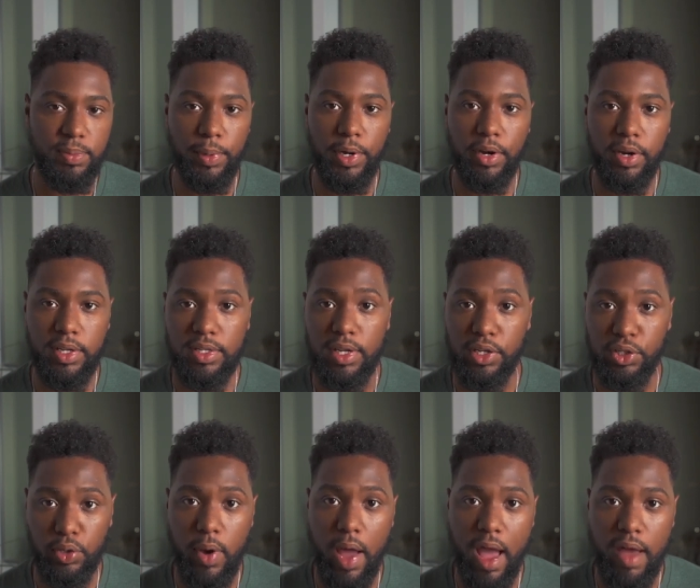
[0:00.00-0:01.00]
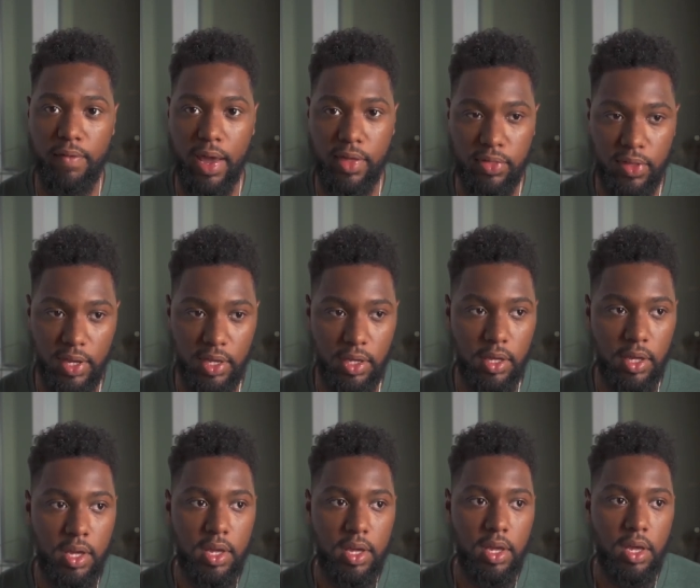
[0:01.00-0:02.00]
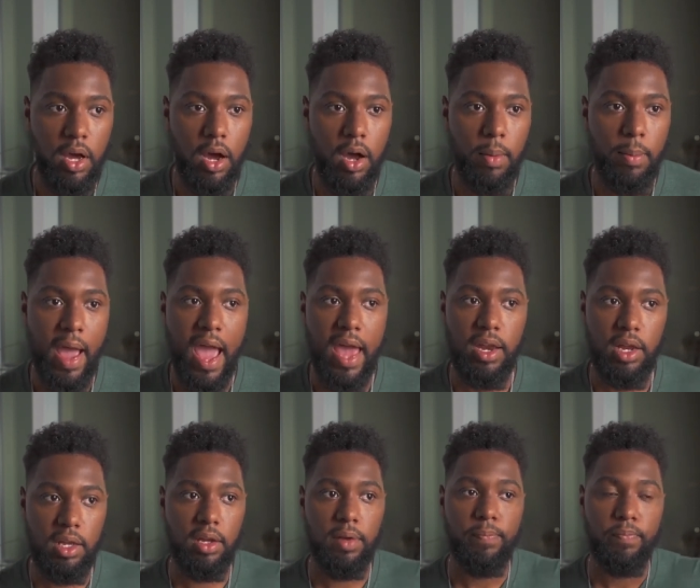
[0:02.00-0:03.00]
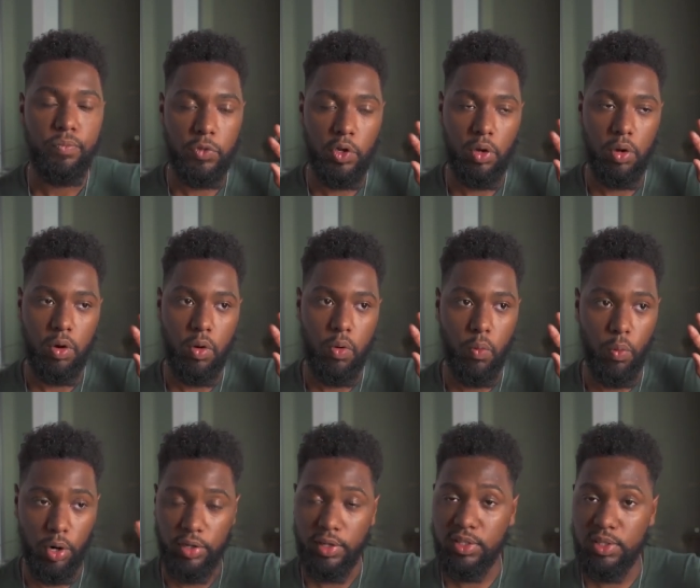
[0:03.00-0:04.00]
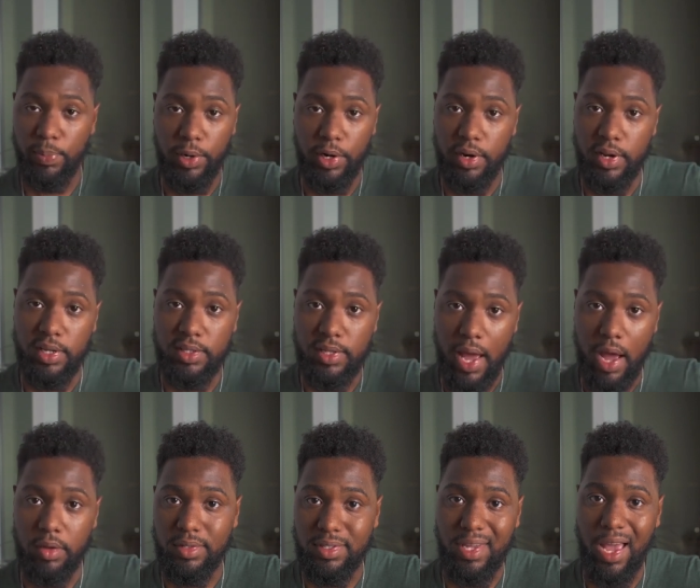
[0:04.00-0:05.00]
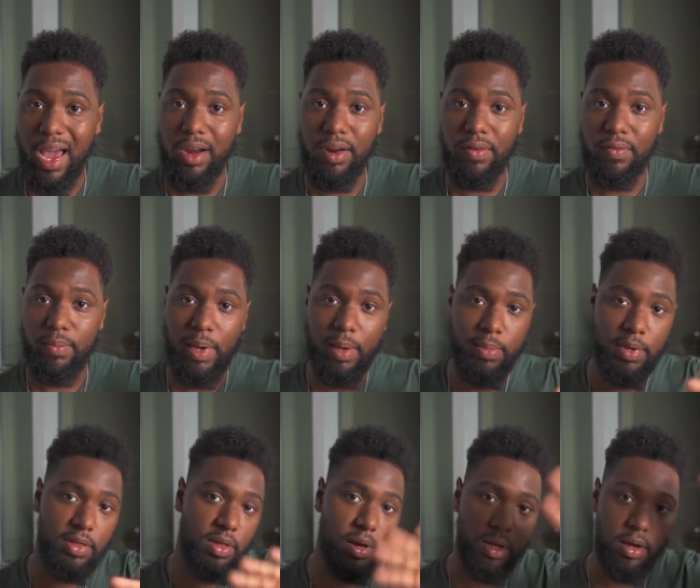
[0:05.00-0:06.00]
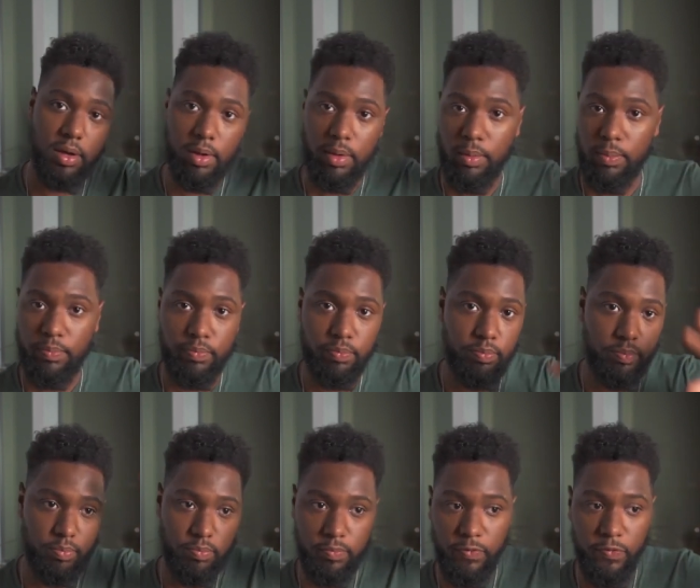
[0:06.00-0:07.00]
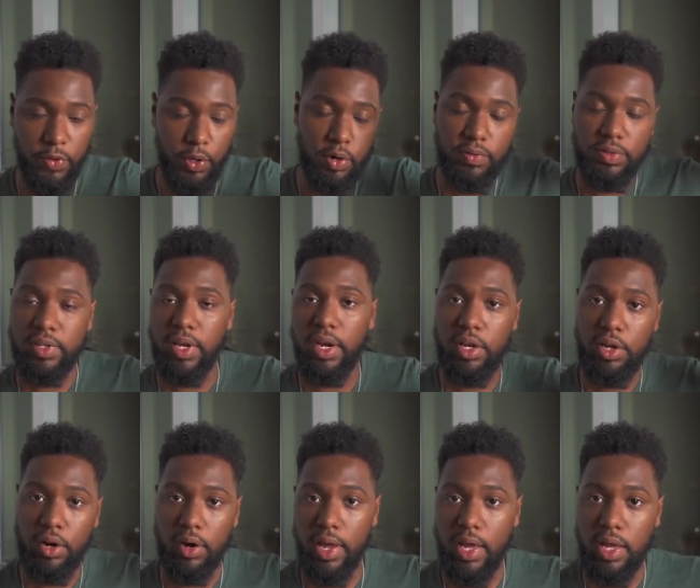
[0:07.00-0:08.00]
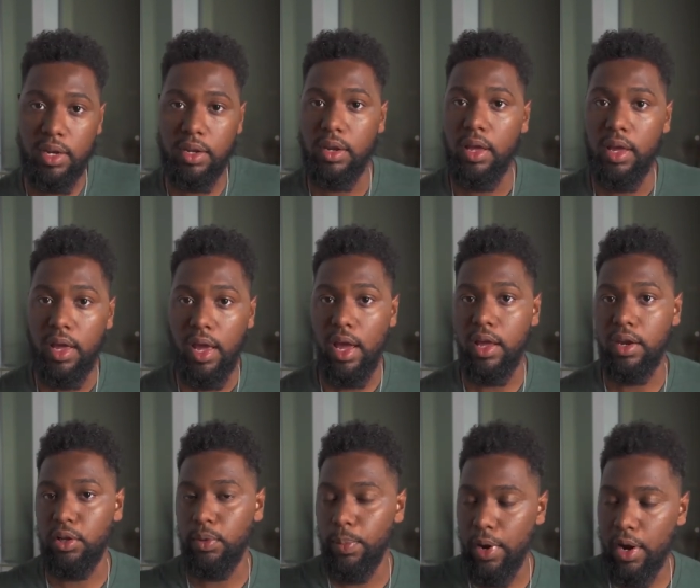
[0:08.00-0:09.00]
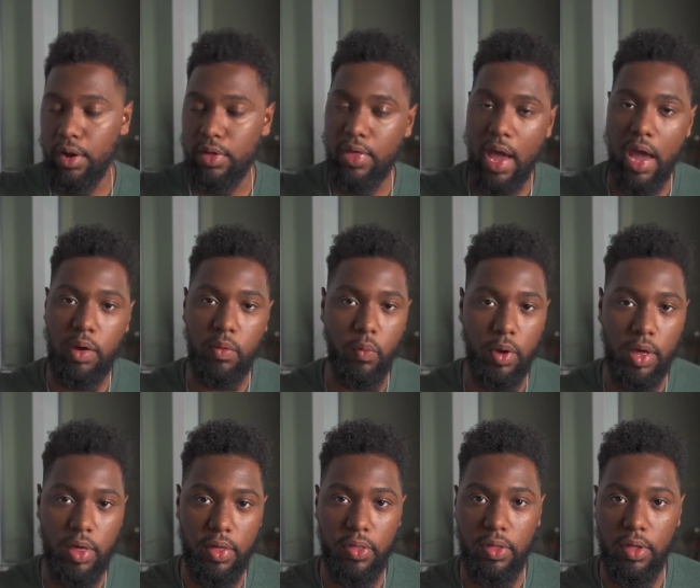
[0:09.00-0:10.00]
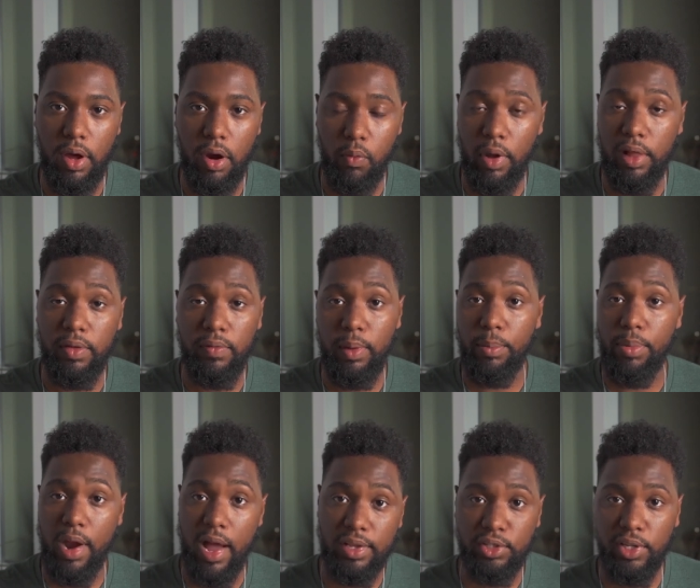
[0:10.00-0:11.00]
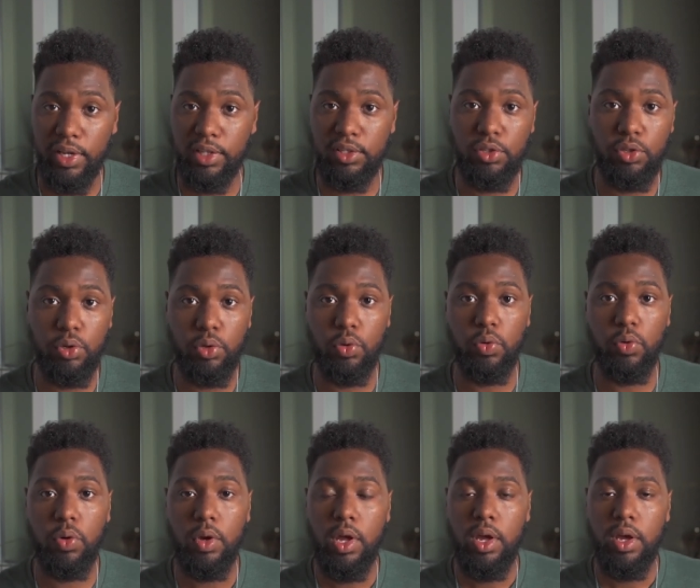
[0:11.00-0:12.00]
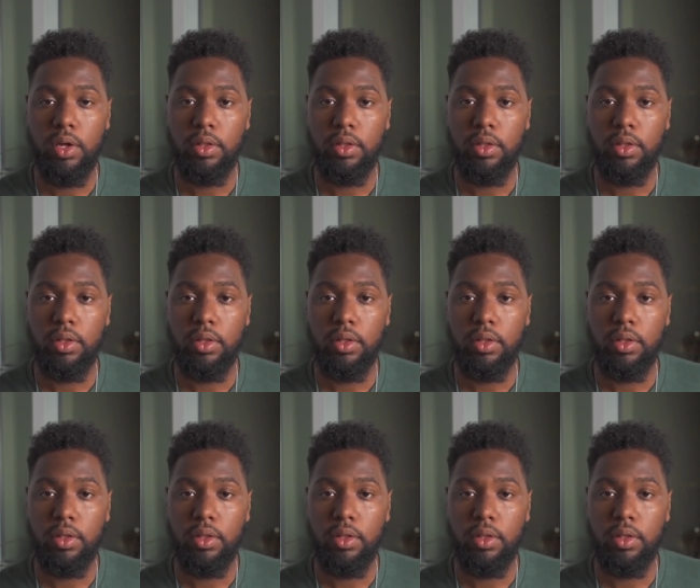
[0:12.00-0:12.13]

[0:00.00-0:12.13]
experience that you have. I think adding work experience outside of maybe the field of study you're in, and you pair that with relevant projects to